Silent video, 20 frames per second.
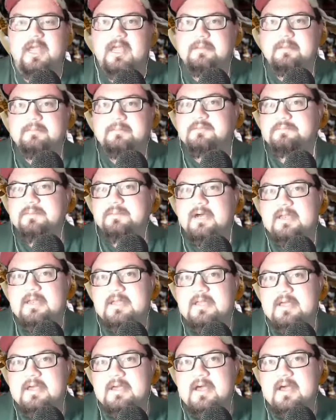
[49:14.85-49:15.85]
But
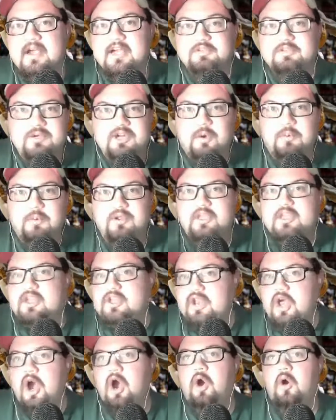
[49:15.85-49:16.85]
because we don't really
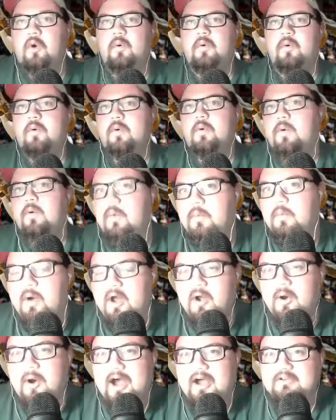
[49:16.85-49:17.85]
know what
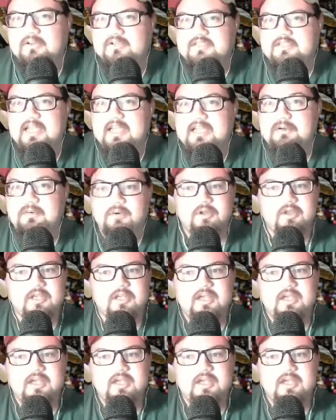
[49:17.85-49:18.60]
Ohio State really